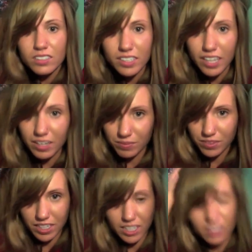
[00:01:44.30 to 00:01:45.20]
Okay,
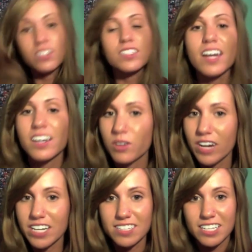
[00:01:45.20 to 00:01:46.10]
and it looks kind of
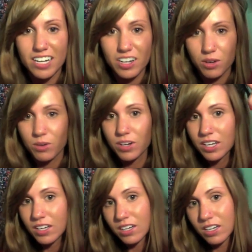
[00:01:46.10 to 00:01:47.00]
crazy, I know.
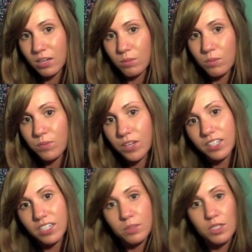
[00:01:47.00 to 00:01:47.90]

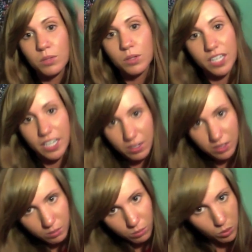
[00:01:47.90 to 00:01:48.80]
I'll end up smoothing it out
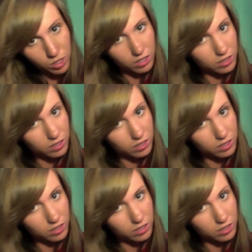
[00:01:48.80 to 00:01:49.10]
some more